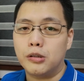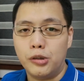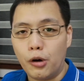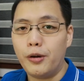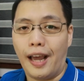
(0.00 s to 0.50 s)
to
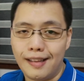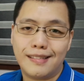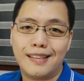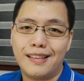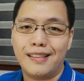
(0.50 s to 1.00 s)
know
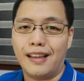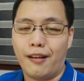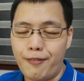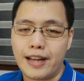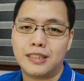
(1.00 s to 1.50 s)
yet the
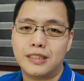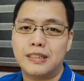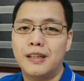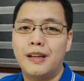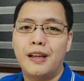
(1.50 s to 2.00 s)
effects